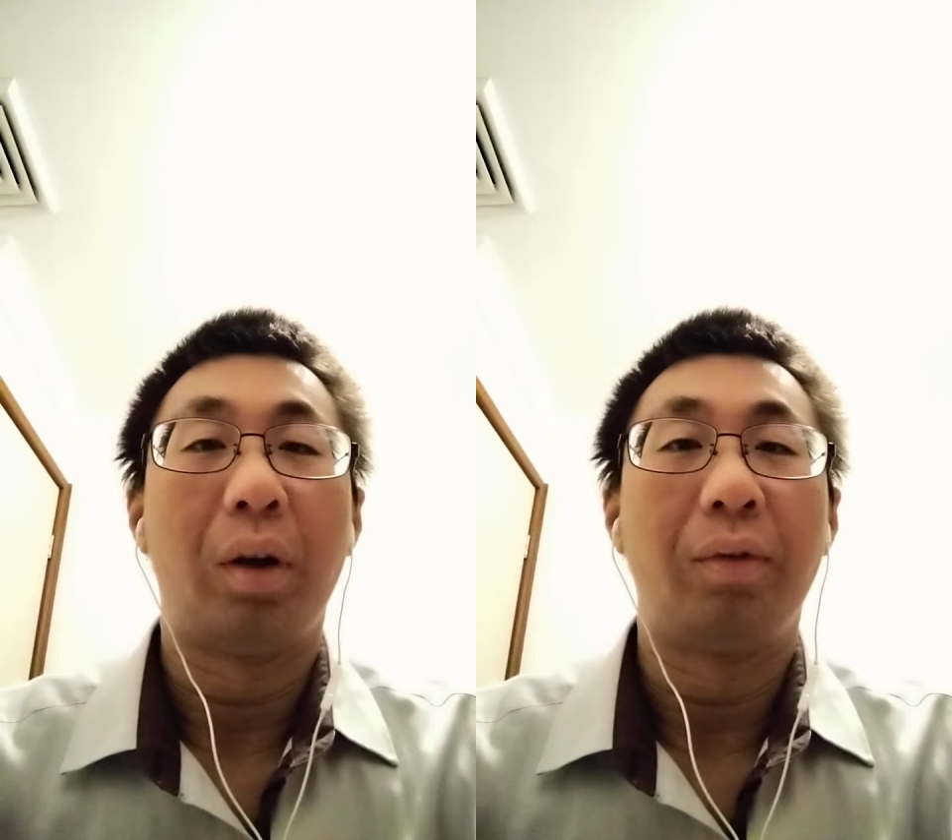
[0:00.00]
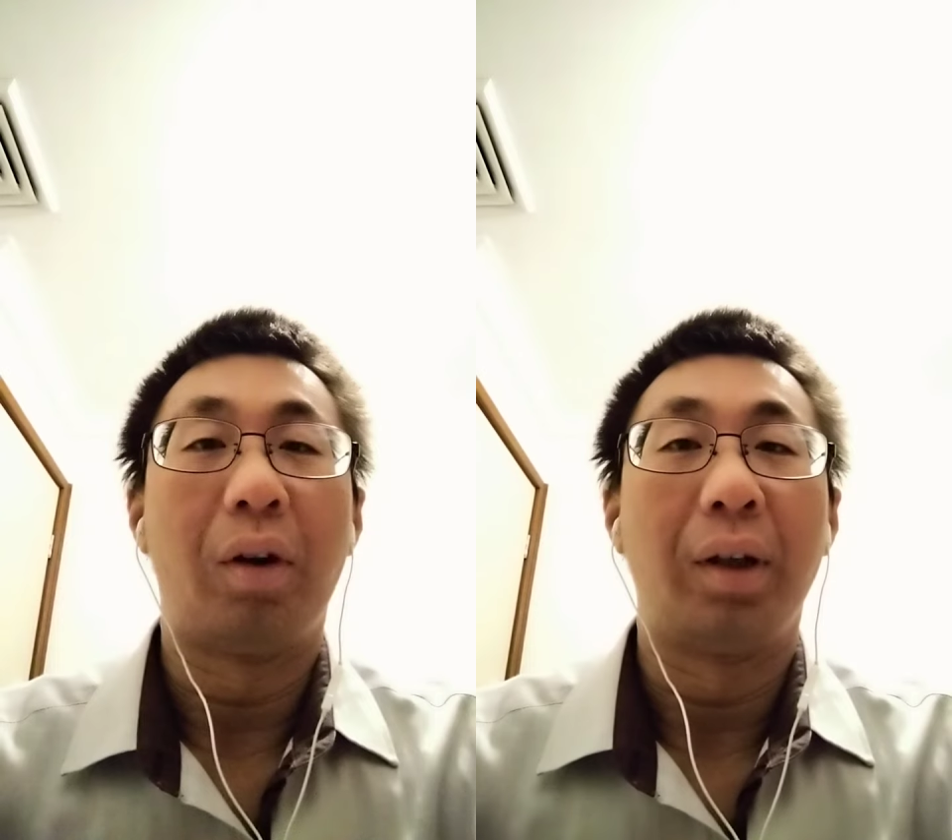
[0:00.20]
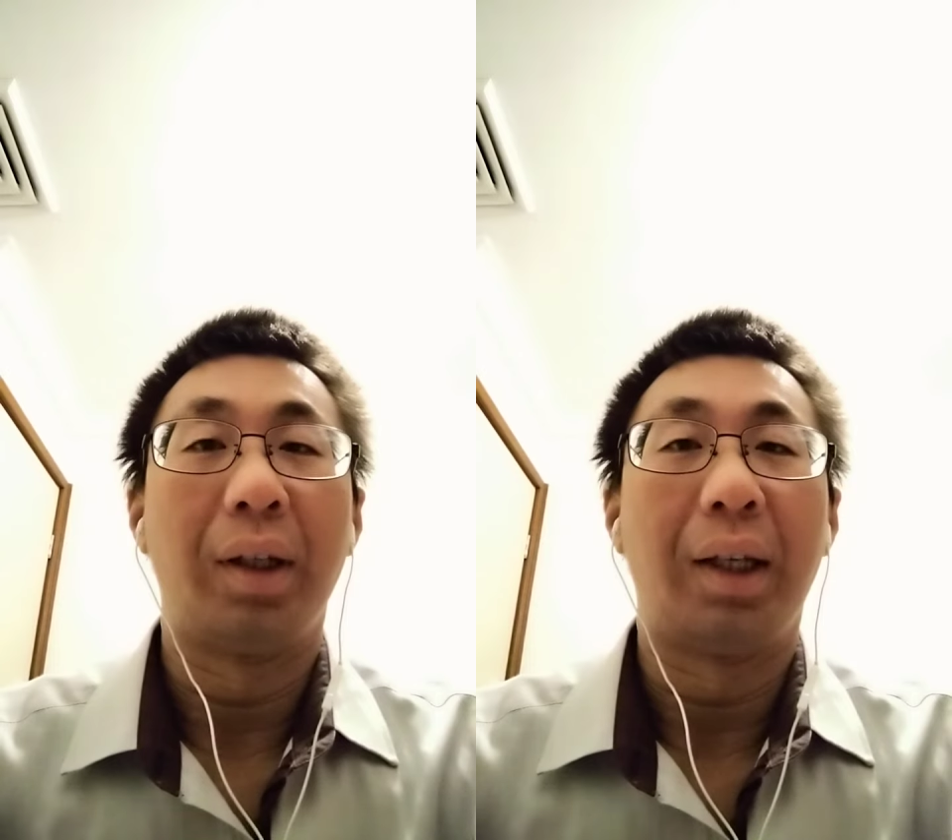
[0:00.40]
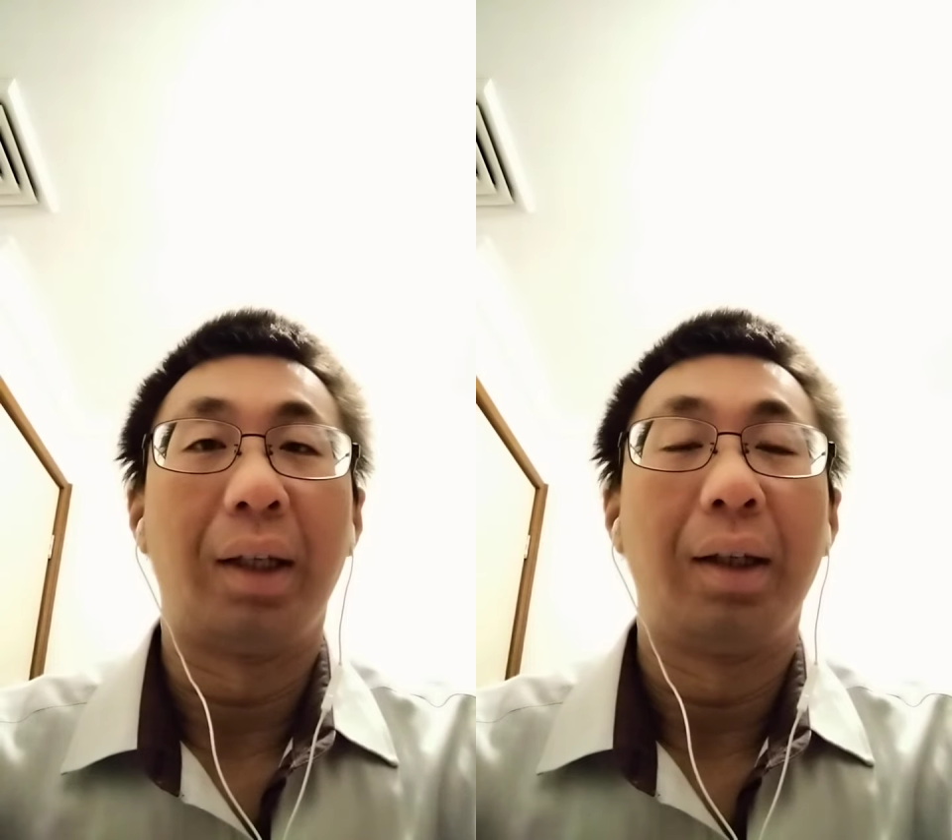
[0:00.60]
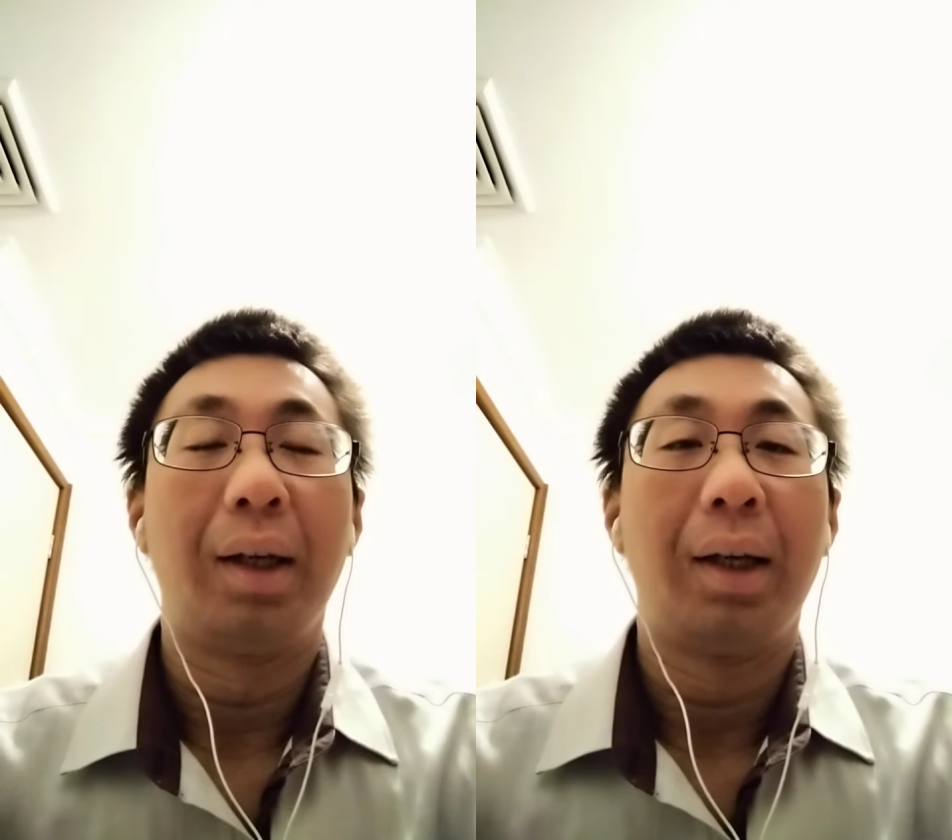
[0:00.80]
finding
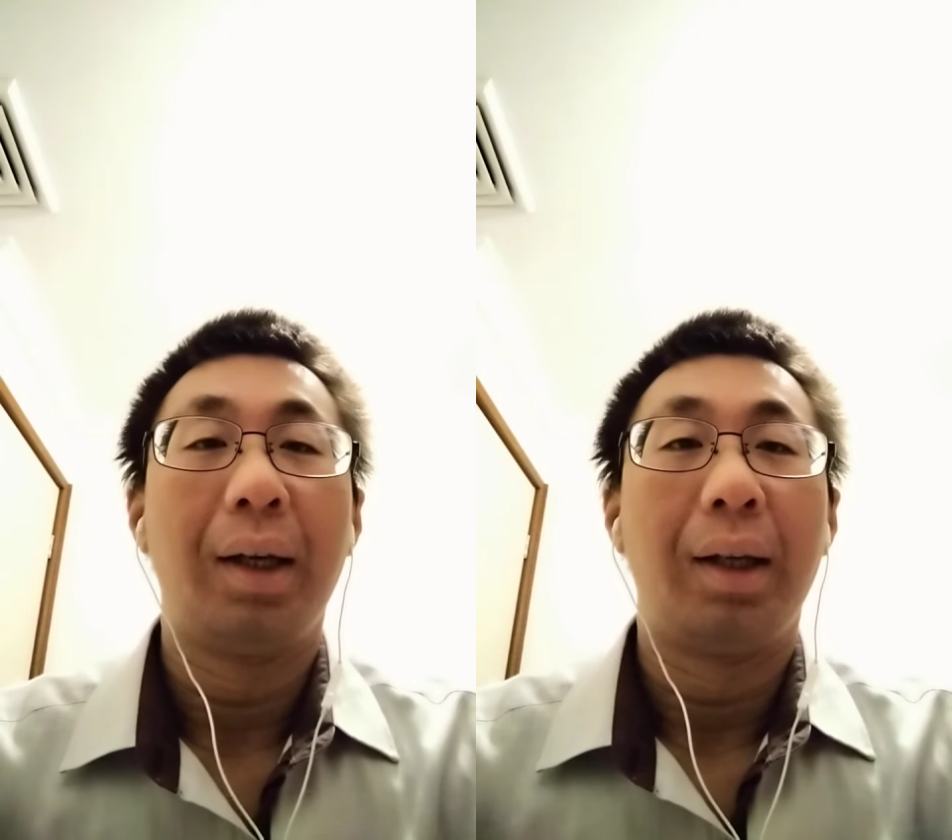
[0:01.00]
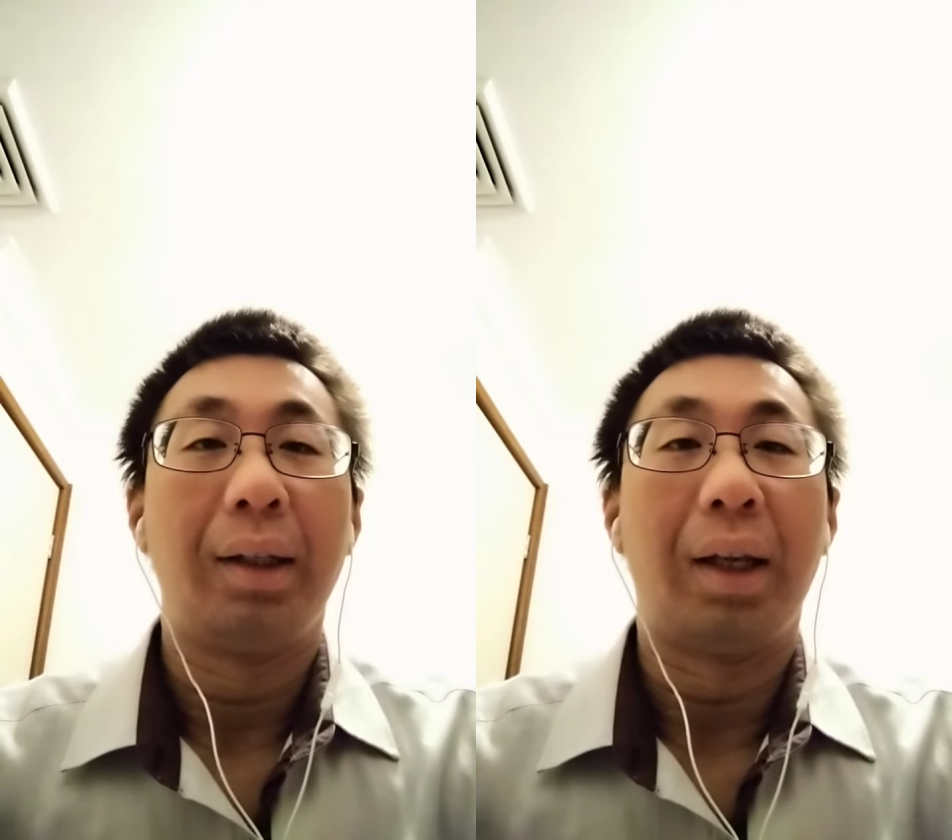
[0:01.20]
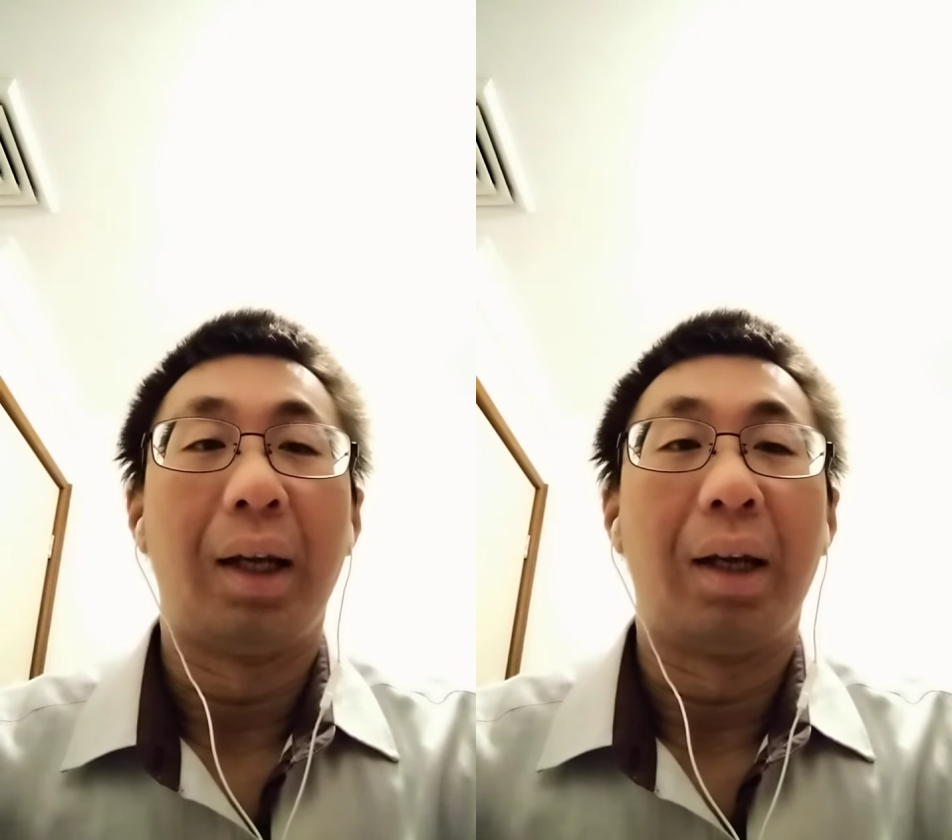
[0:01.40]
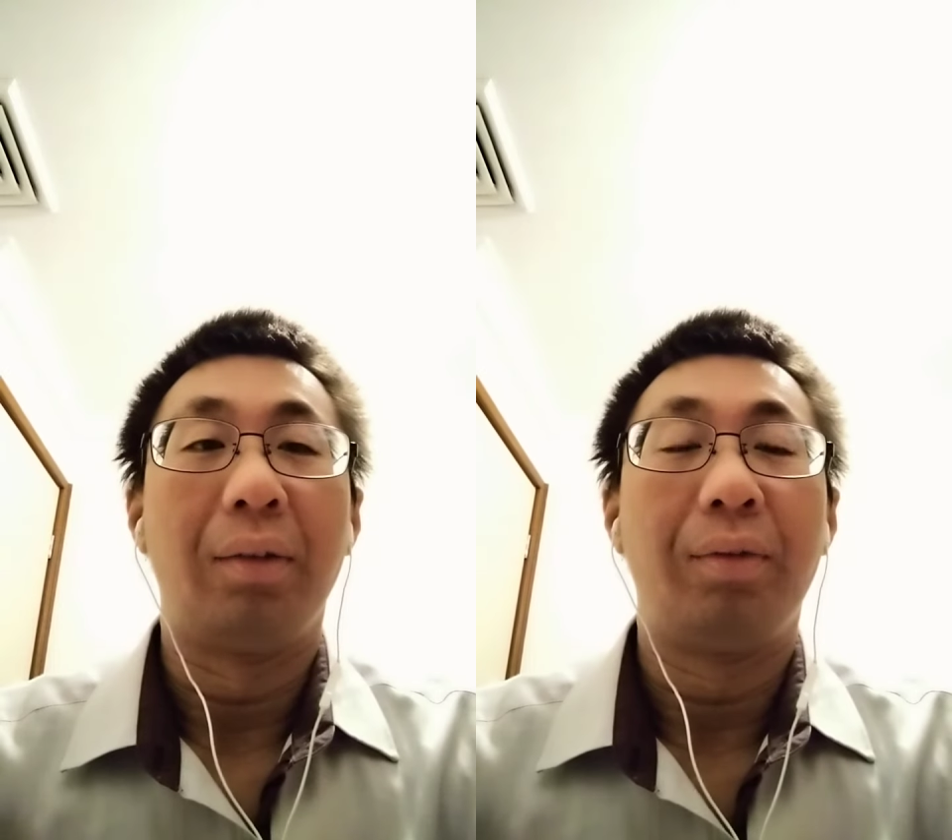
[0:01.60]
their